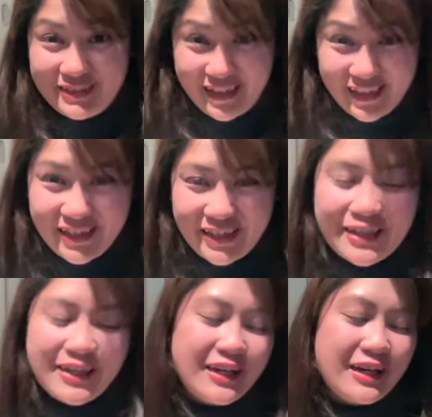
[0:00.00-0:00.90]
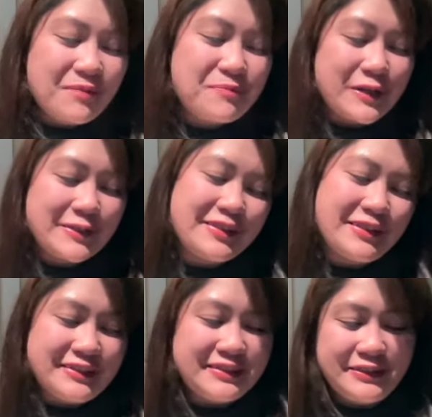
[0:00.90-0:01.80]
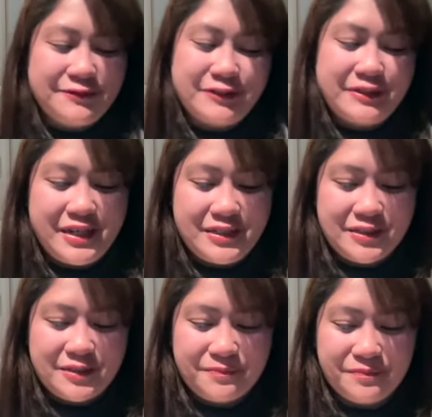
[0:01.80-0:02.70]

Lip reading: day, A person is different.